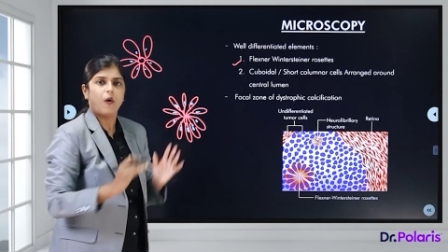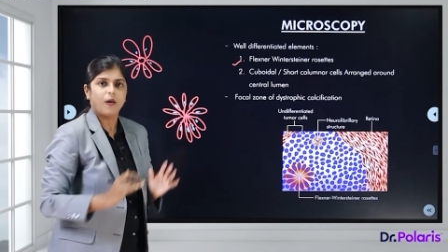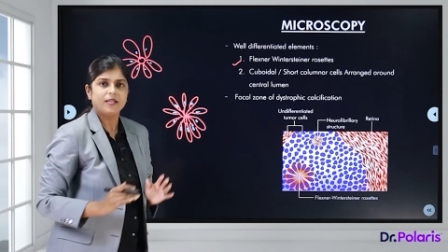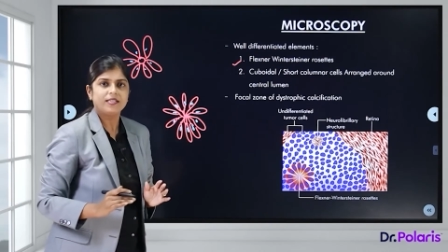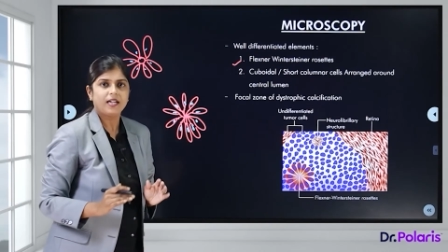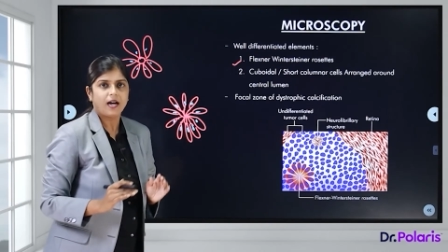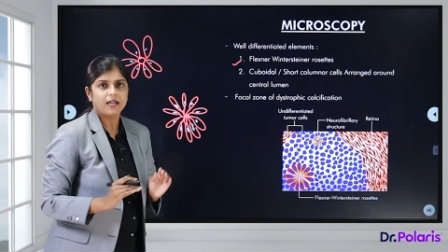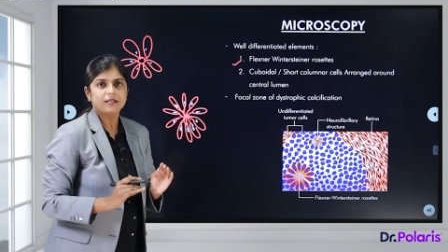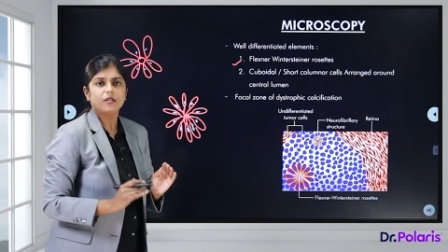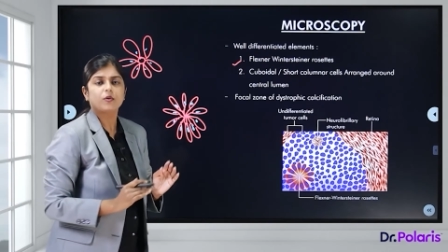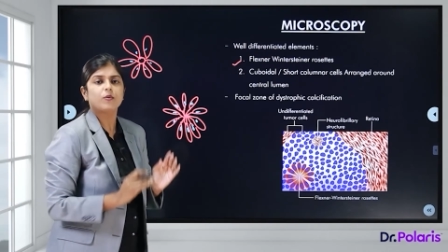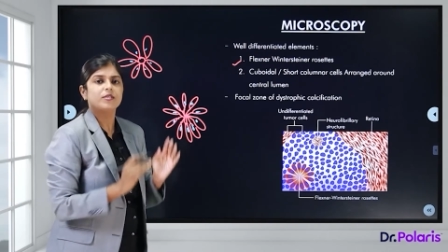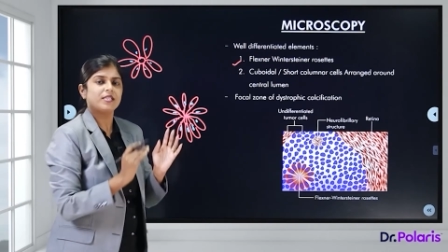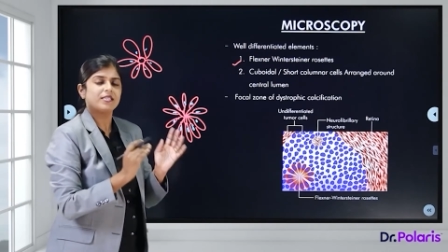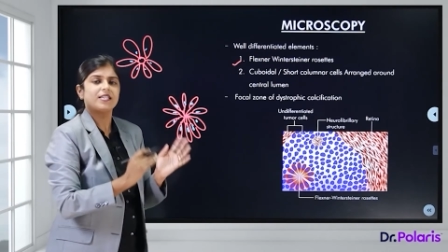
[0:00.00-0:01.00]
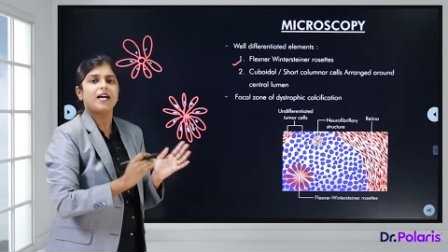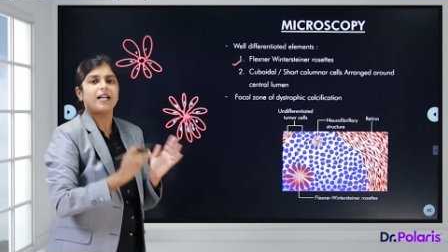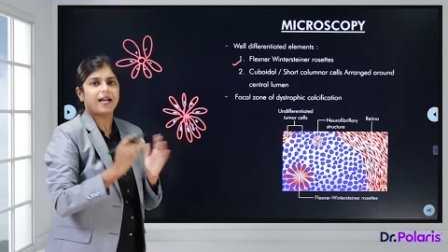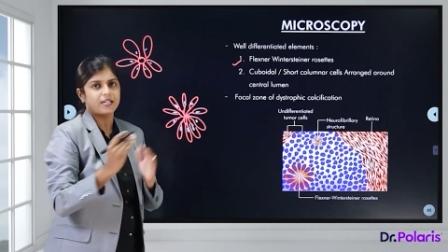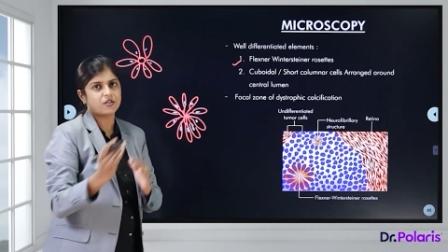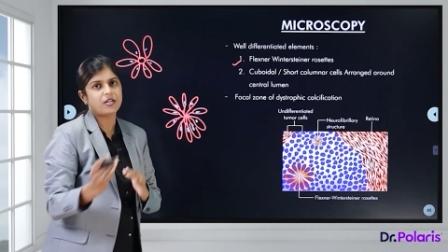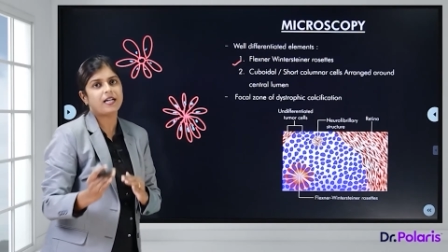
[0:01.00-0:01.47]
All the other rosettes are
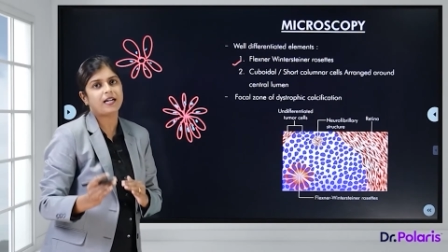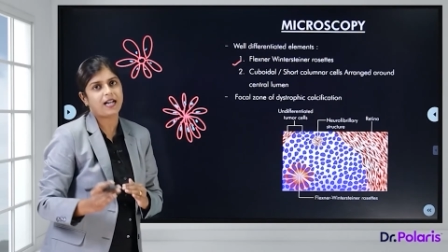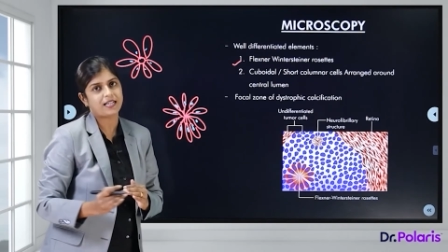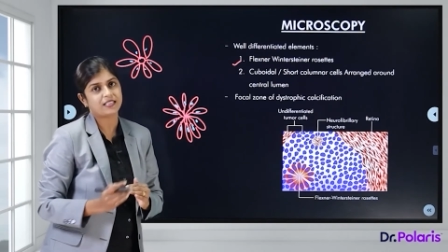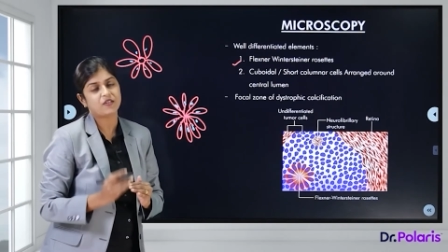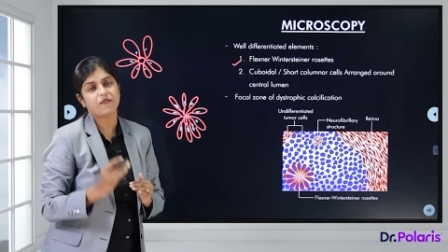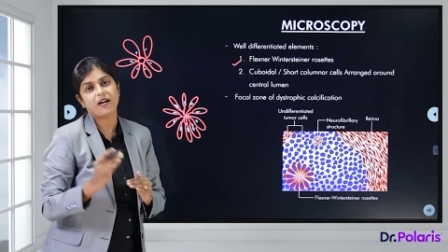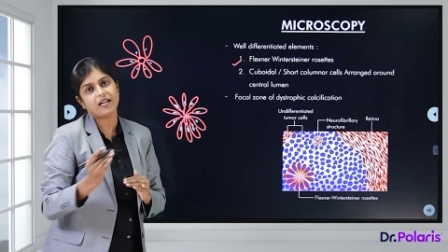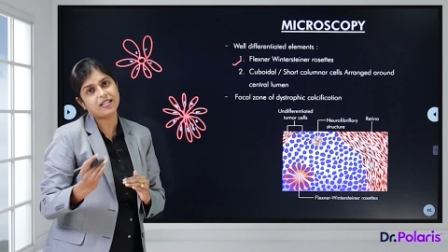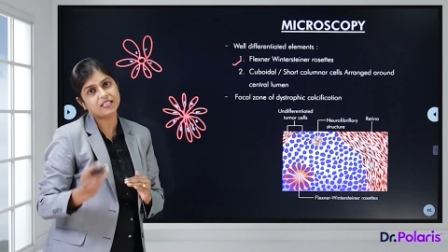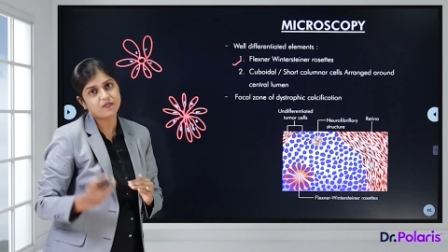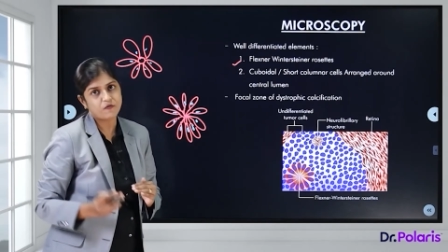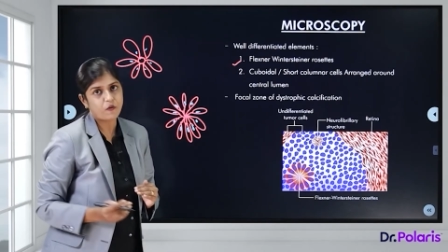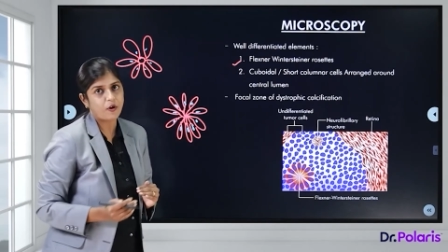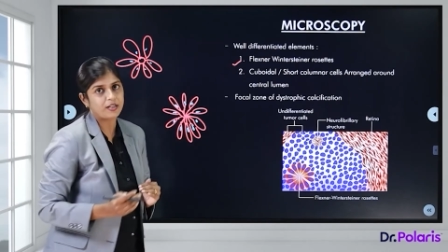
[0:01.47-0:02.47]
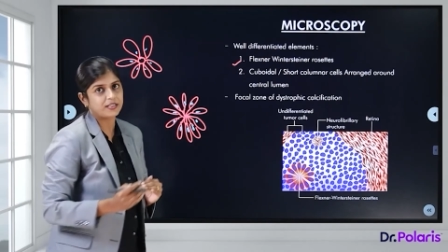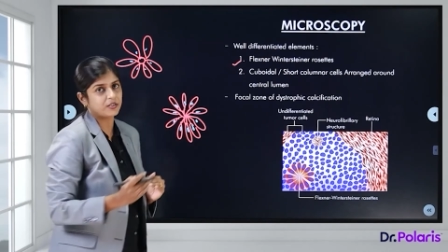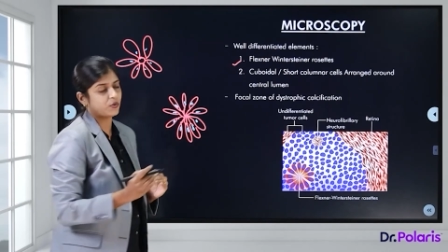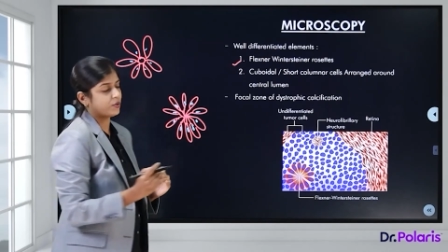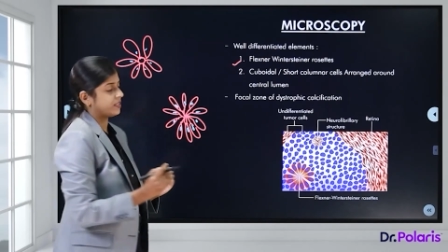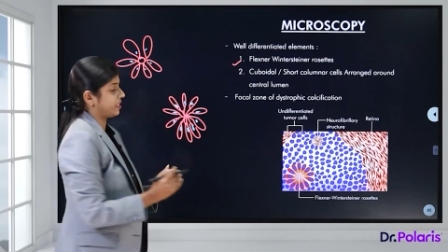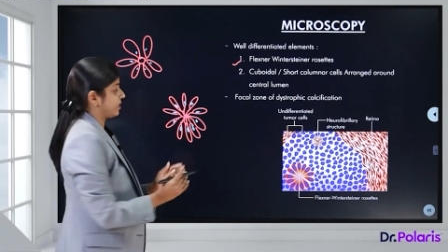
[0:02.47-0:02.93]
actually classified as
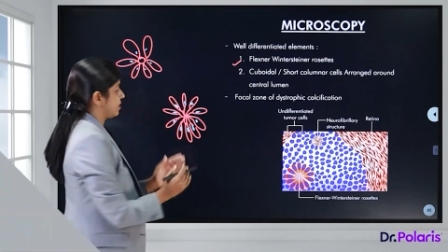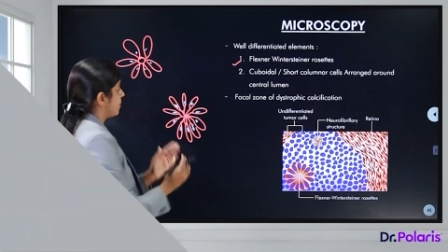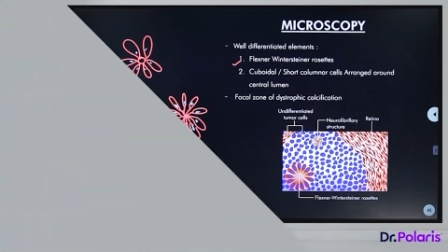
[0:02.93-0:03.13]
false rosettes.